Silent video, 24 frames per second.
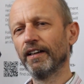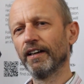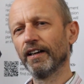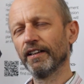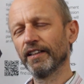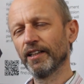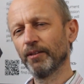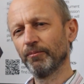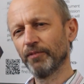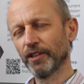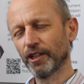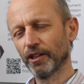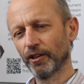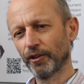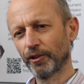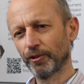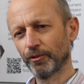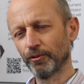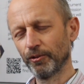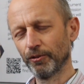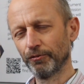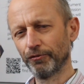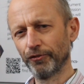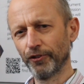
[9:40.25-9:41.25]
And then we go
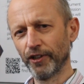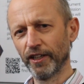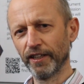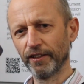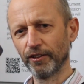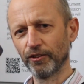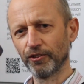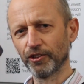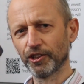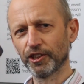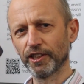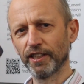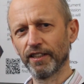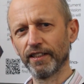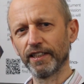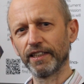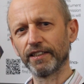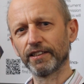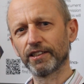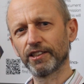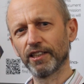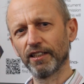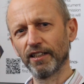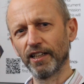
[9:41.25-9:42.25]
through a final
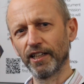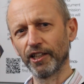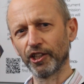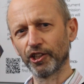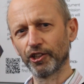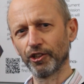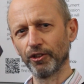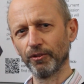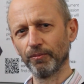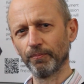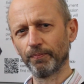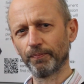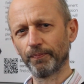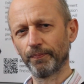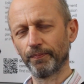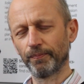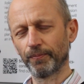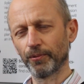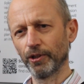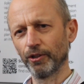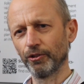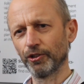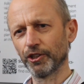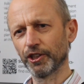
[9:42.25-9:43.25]
site selection
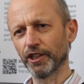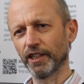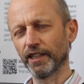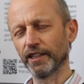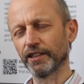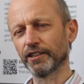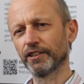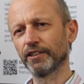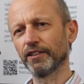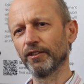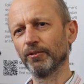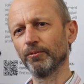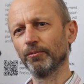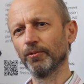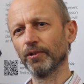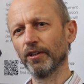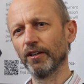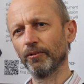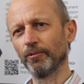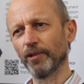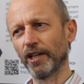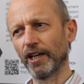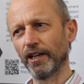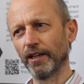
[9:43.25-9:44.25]
process that will
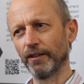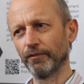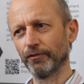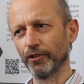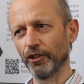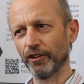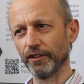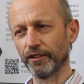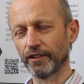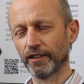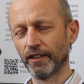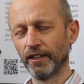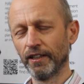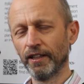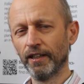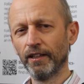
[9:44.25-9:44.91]
arrive at